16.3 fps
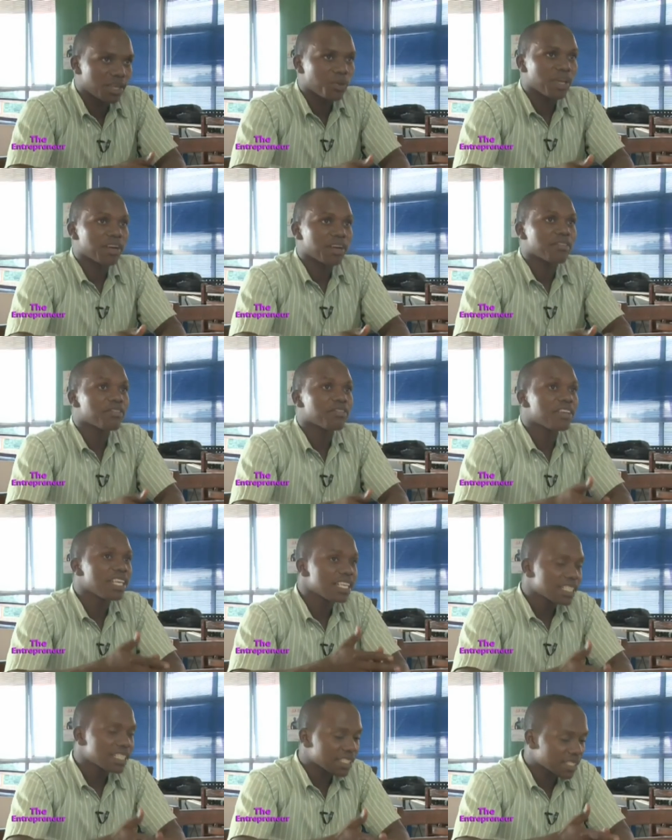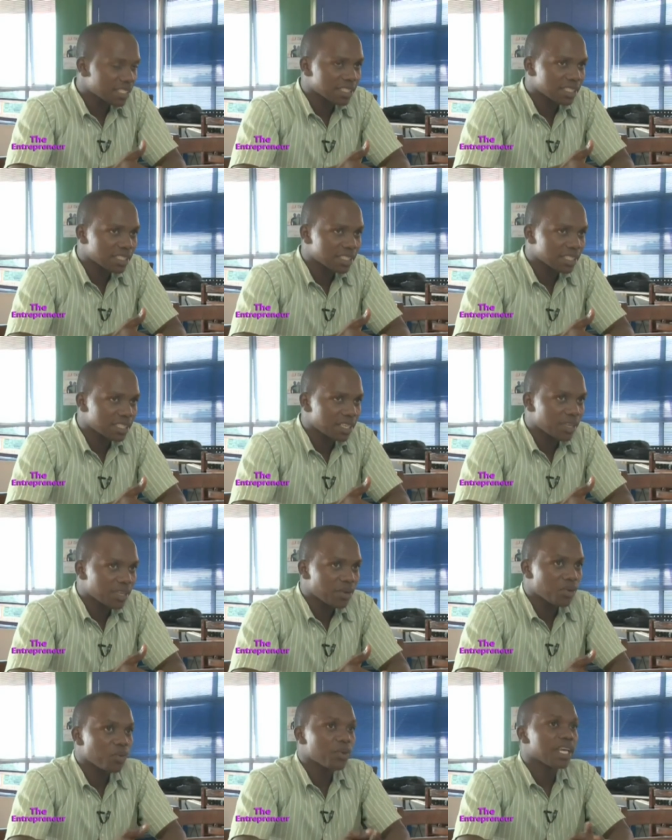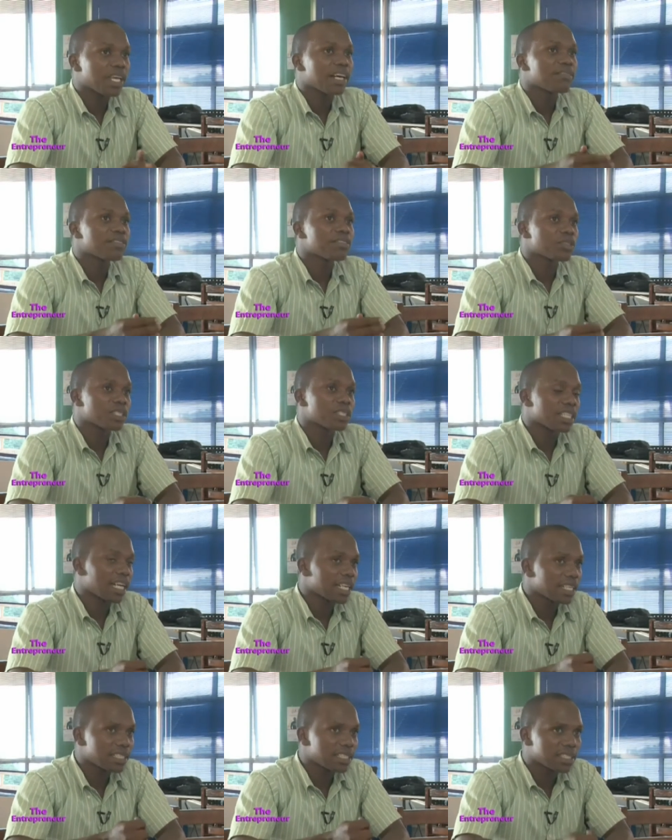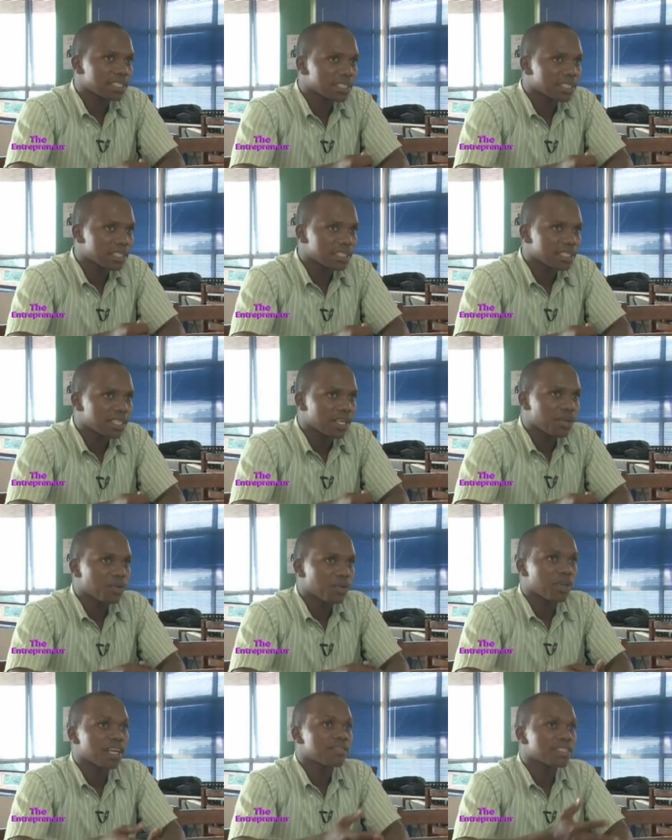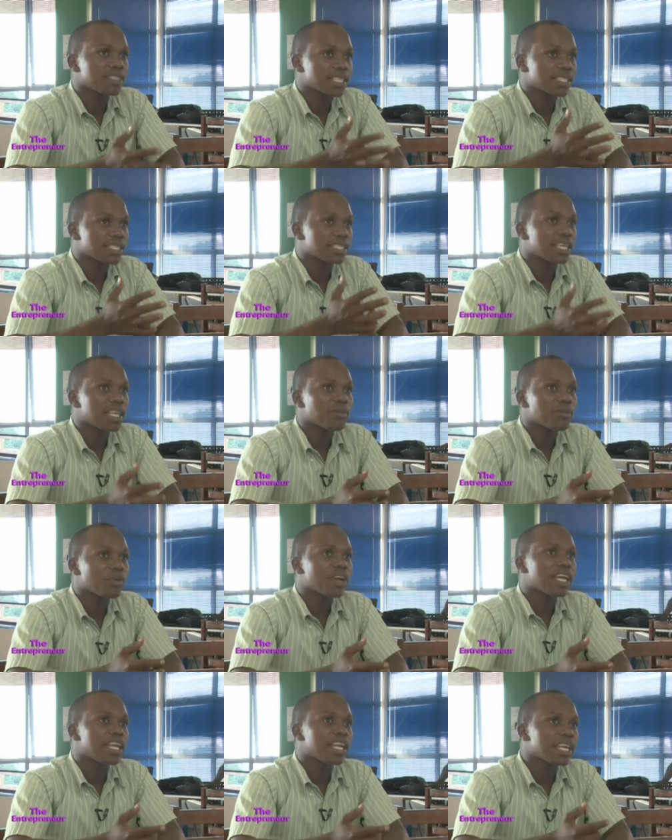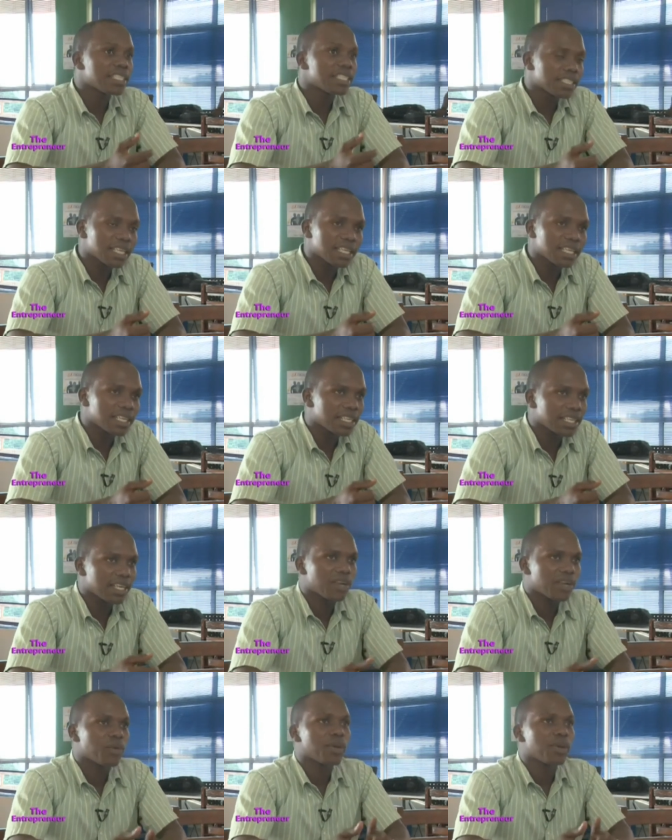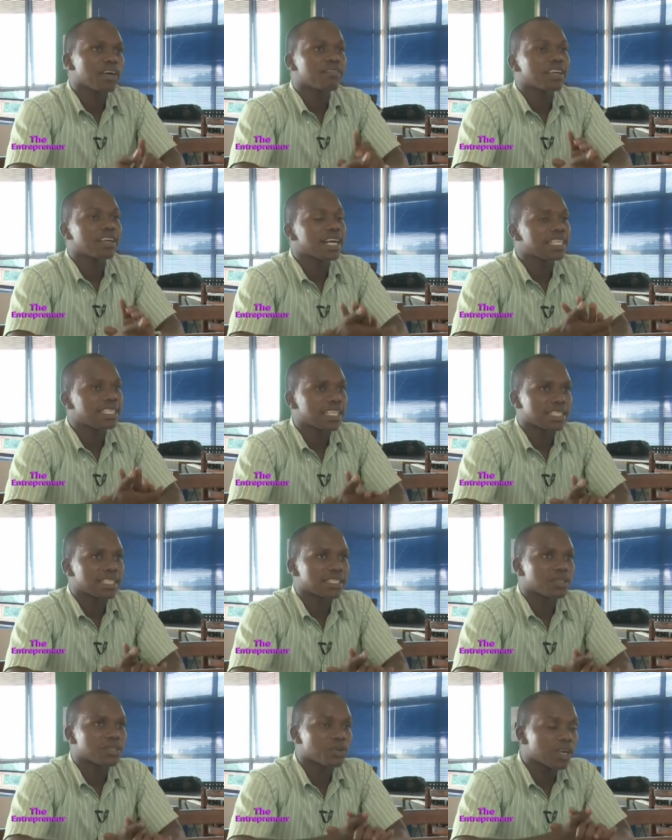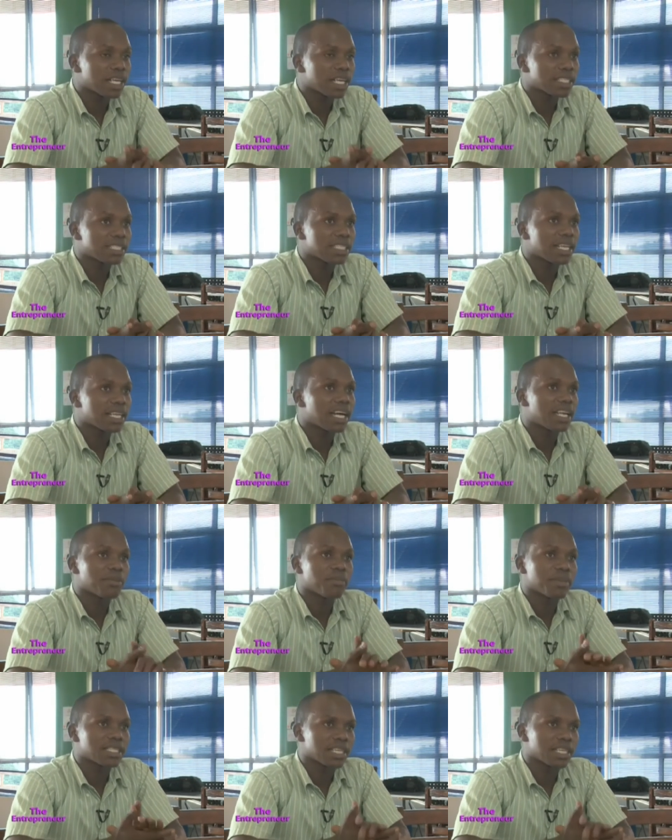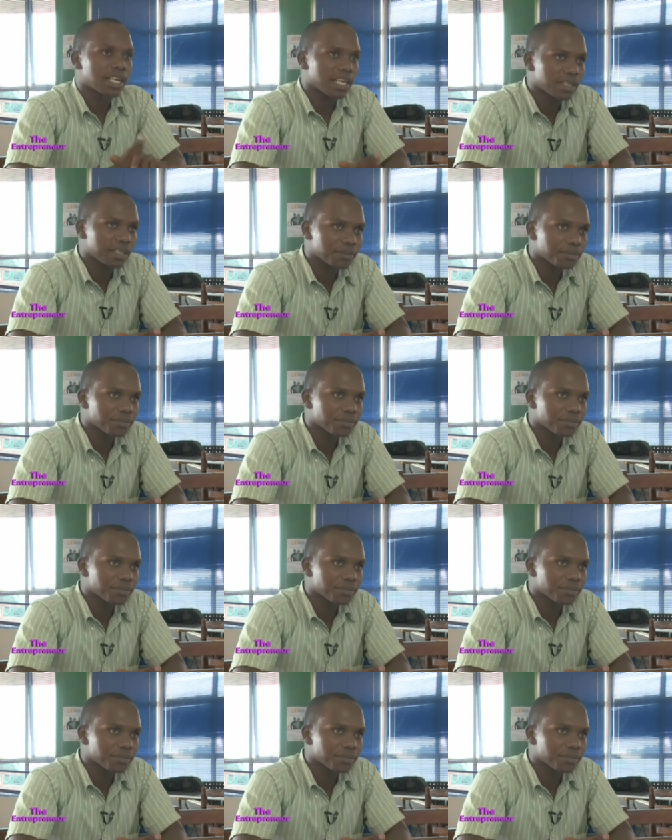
we have Phoenix, we have Total, we have Sustainable Energy, we have Caritas, Lugazi, and Masaka.